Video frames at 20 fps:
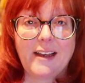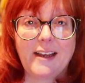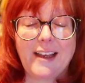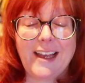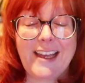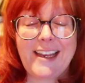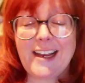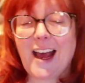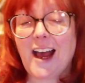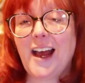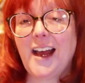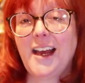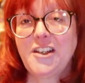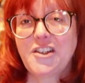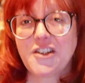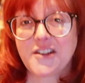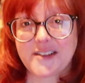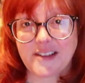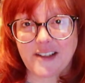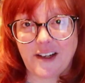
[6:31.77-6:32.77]
And I
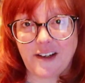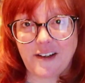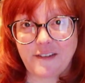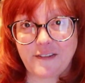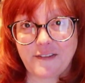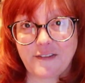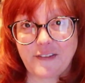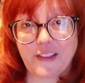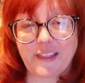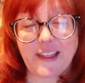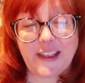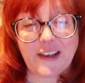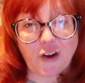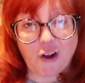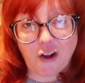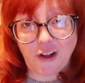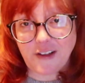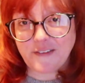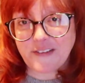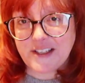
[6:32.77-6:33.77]
just love that
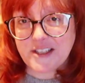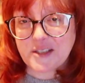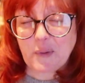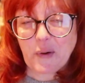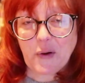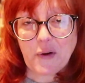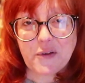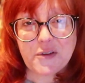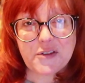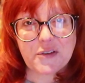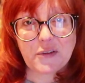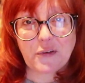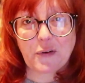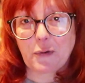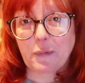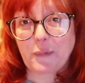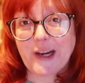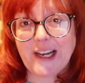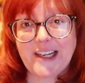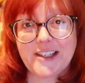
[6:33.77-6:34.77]
all of these posts
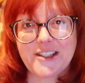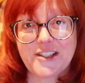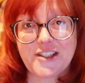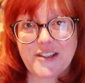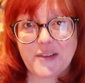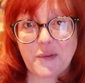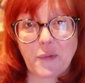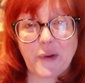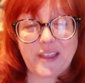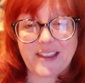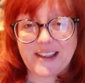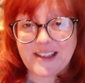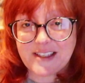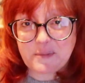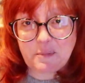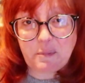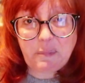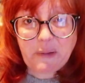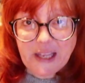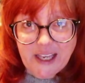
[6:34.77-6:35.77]
are arranged with these
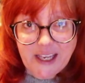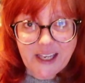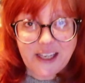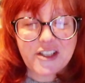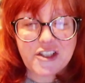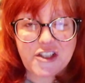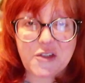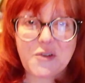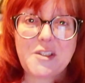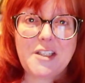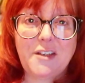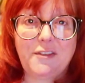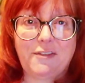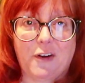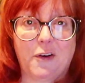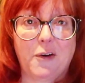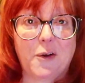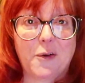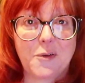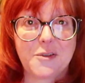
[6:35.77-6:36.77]
big, juicy
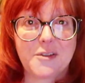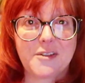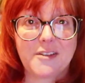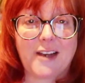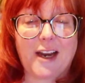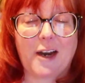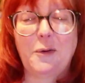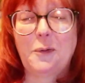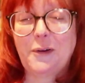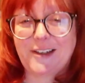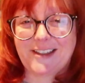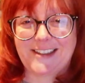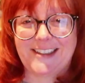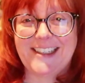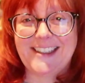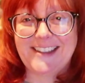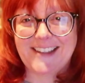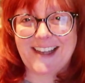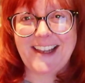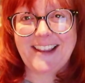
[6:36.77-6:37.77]
photos. I
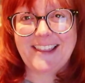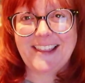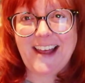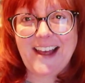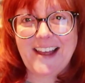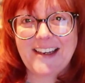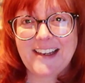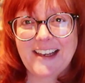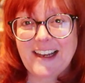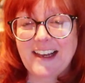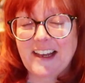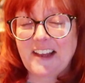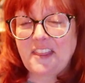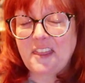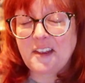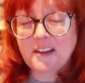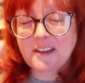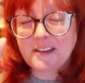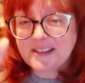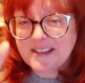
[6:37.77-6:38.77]
really like that.
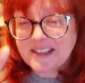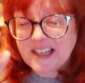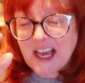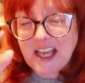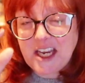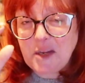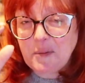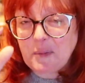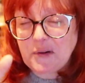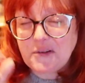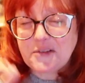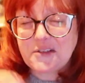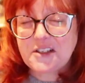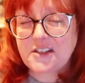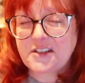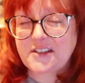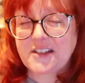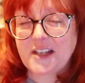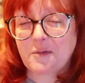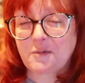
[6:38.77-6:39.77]
The tiny
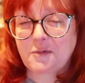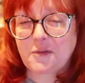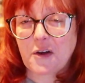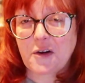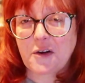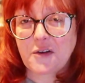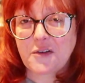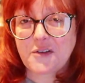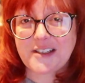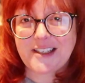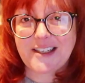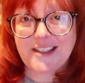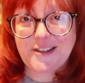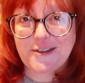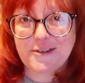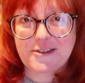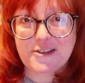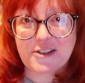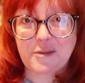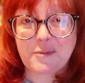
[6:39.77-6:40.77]
postage stamp photos in
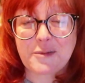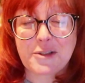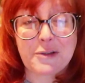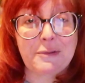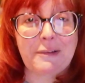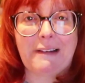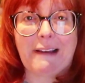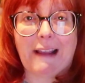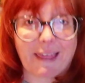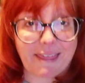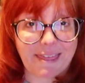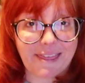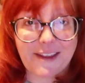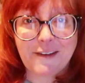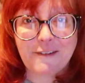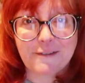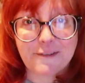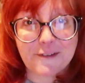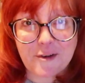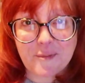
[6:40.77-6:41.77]
YouTube do
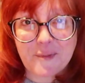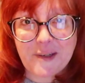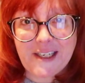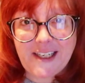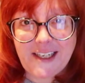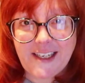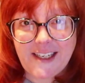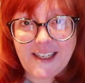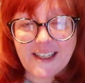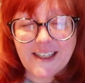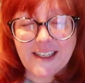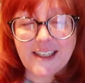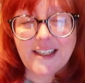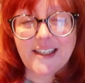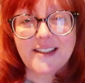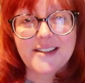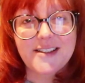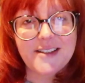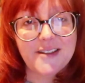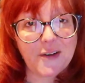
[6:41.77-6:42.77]
nothing for me.
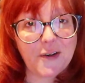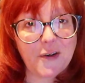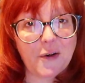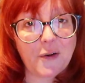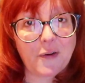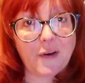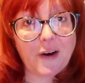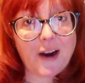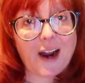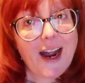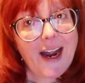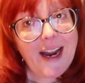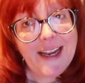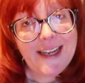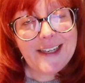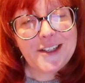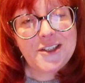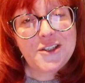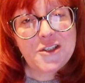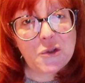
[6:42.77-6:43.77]
So I
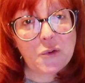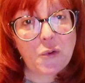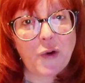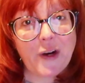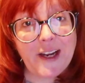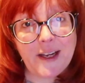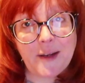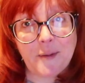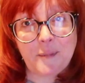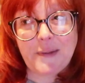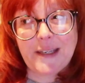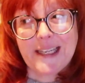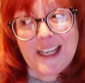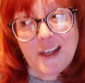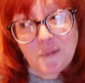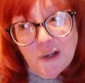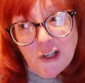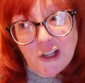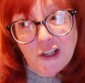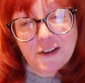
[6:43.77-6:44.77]
enjoy being
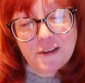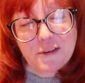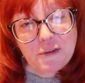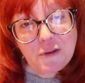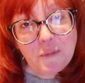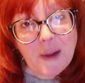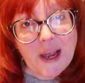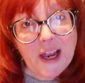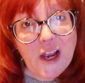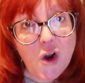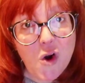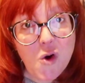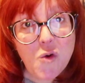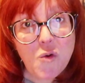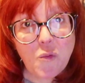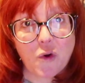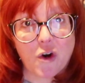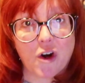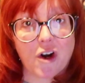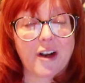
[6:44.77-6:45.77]
able to look through my
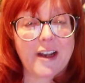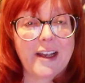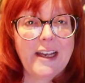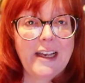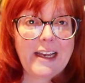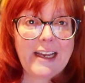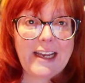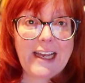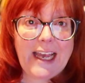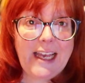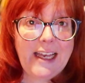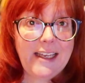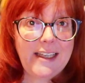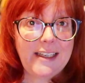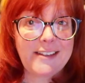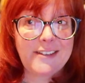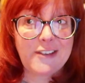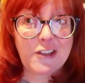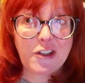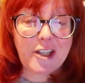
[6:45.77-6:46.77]
own work
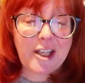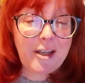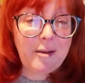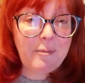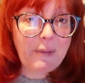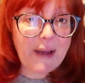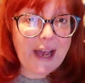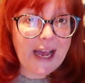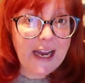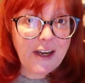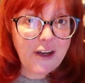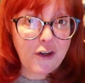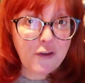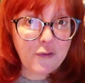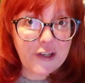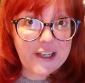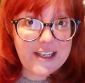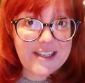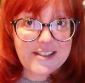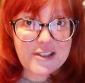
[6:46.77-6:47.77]
and looking back
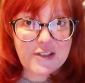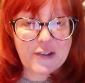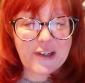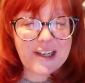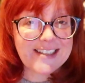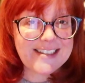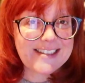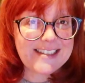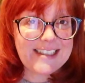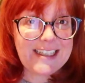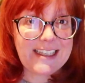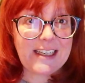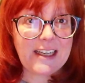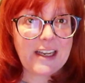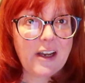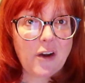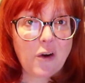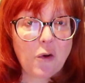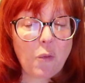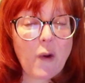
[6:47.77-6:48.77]
over history and seeing
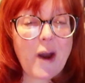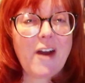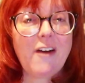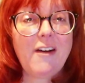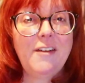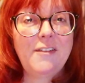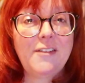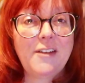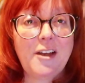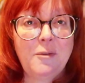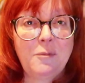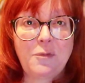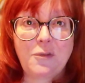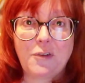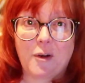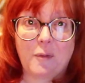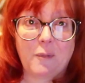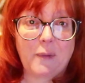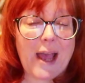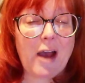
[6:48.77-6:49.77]
where I've come
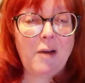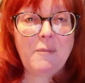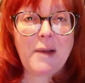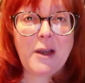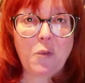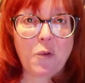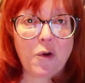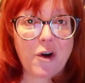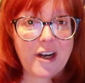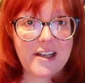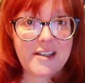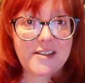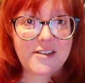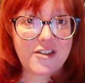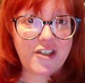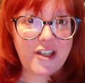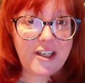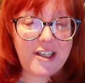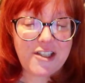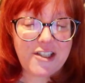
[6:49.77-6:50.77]
from, how my work has
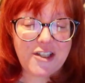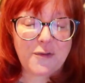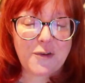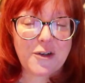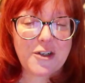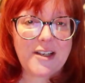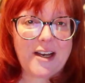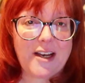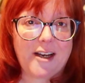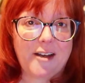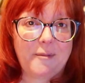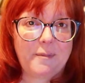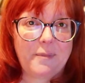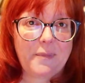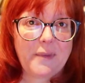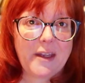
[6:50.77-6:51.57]
changed over time.